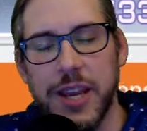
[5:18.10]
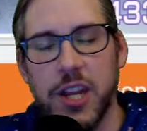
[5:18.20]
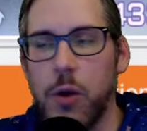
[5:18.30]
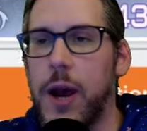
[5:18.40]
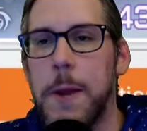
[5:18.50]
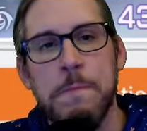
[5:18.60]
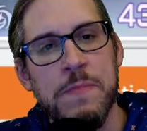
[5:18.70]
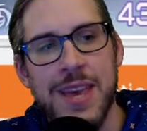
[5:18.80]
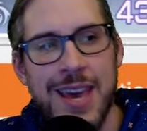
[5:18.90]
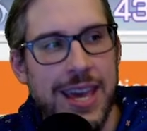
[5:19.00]
you know what?
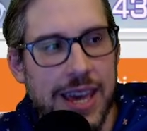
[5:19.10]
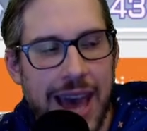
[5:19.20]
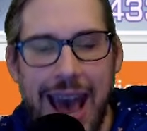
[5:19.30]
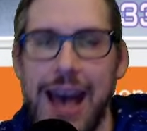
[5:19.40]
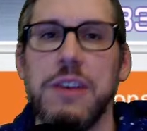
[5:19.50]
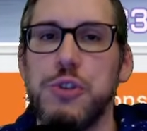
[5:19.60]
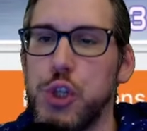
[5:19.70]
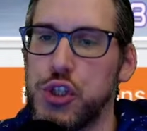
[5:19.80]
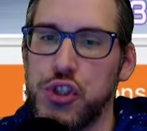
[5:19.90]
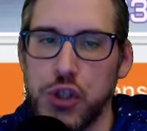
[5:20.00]
He has
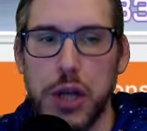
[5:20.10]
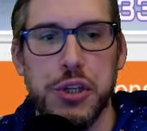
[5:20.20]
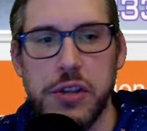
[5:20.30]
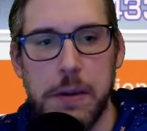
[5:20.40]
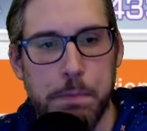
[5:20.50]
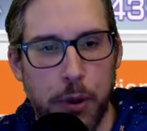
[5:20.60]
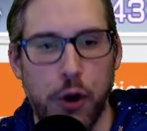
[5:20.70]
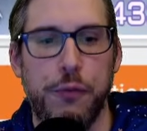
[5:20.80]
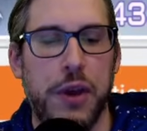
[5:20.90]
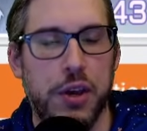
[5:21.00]
just such the
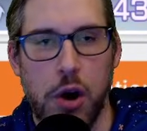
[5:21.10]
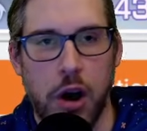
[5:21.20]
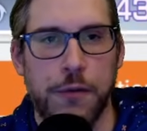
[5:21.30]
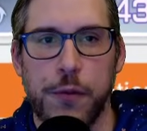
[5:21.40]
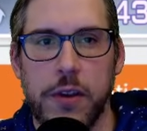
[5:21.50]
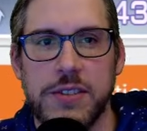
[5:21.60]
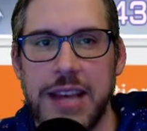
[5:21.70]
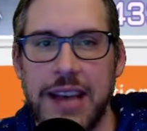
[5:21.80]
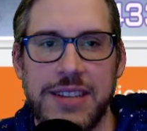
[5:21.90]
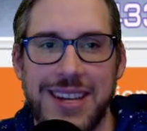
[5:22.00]
perfect card for this
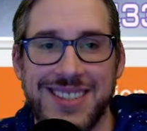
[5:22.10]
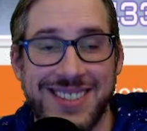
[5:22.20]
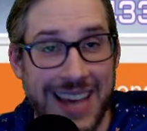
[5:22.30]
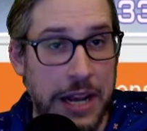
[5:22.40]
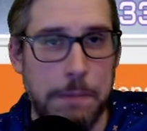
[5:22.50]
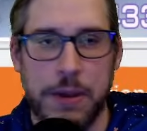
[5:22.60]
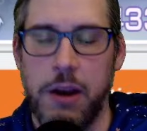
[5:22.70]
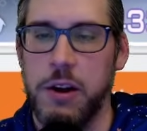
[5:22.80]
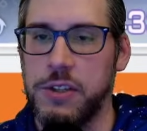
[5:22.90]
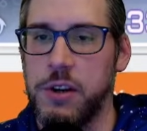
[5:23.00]
as a setup
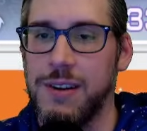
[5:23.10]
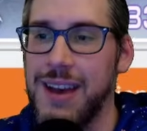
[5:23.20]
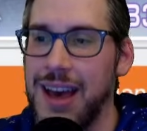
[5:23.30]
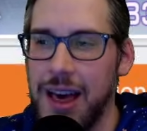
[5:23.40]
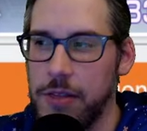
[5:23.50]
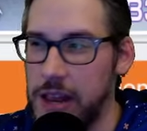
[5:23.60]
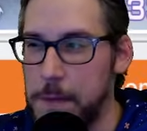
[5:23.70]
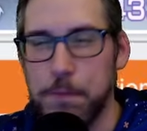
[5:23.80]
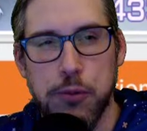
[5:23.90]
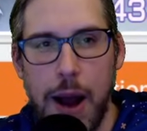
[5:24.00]
character that he
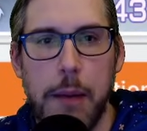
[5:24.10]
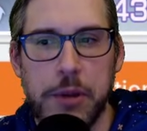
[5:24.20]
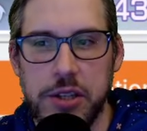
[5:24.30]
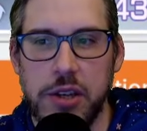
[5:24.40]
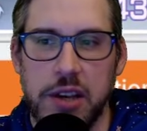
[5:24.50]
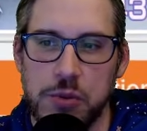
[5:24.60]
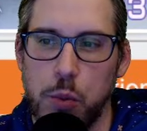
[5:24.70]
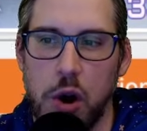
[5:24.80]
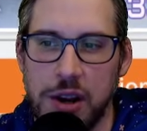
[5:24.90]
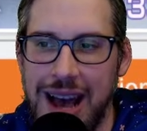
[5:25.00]
probably does
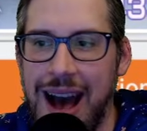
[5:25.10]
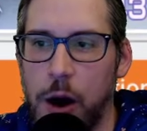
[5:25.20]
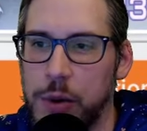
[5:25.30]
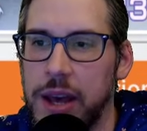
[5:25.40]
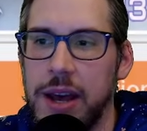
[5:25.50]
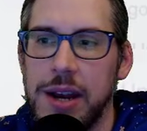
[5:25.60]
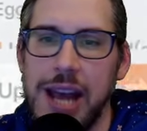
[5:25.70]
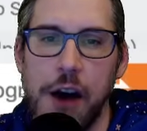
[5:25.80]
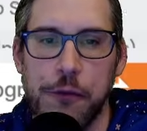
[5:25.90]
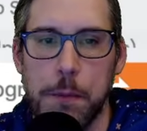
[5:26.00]
work out.
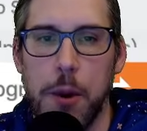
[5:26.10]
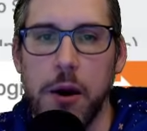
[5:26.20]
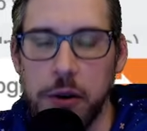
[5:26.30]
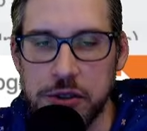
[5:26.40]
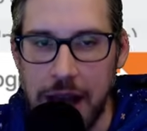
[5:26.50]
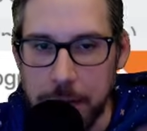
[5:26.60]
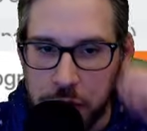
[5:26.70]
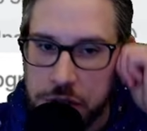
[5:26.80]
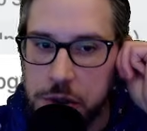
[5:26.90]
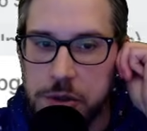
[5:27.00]
Now, for partners, I'm
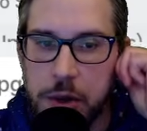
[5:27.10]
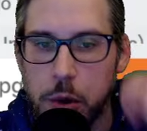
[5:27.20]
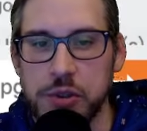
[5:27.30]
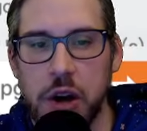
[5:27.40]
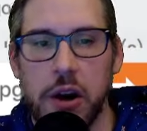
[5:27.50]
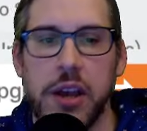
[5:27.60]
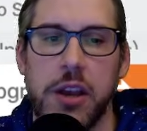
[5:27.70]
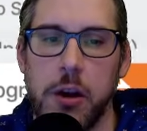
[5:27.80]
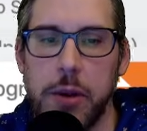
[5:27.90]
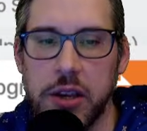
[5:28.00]
just using Rosaria
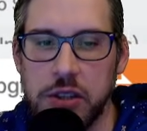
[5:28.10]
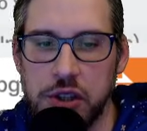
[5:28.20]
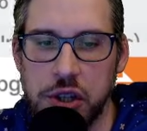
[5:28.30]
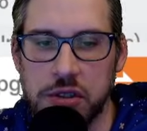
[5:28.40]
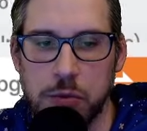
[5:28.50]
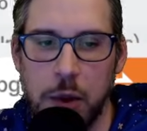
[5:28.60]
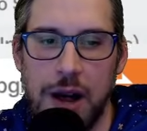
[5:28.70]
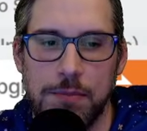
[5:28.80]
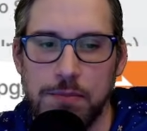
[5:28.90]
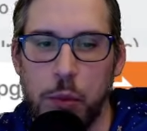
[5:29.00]
here because it's just,
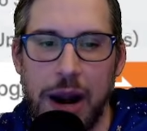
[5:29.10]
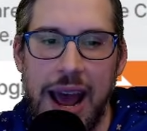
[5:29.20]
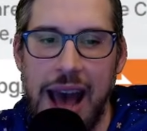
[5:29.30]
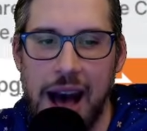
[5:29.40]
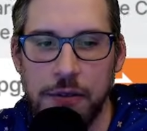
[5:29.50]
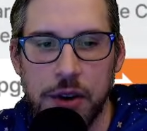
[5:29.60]
well, what I have